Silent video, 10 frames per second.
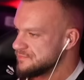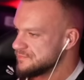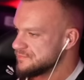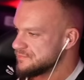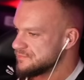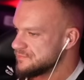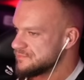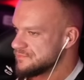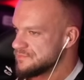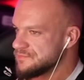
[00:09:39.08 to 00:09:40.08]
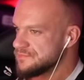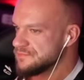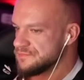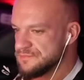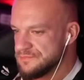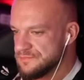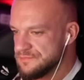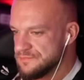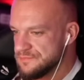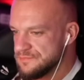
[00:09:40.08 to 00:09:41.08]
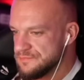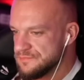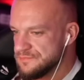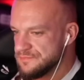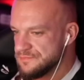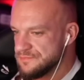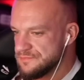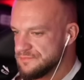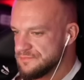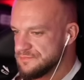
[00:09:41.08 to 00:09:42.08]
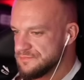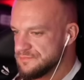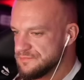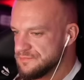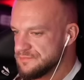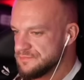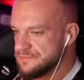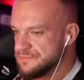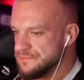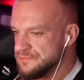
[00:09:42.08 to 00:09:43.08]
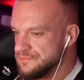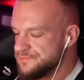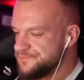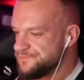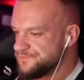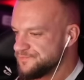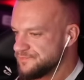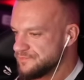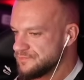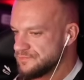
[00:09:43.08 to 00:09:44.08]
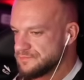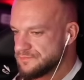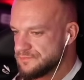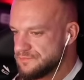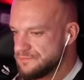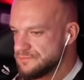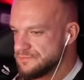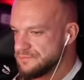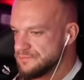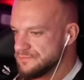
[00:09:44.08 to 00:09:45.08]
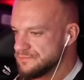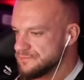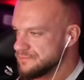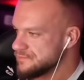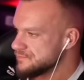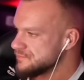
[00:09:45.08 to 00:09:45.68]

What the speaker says: (silent)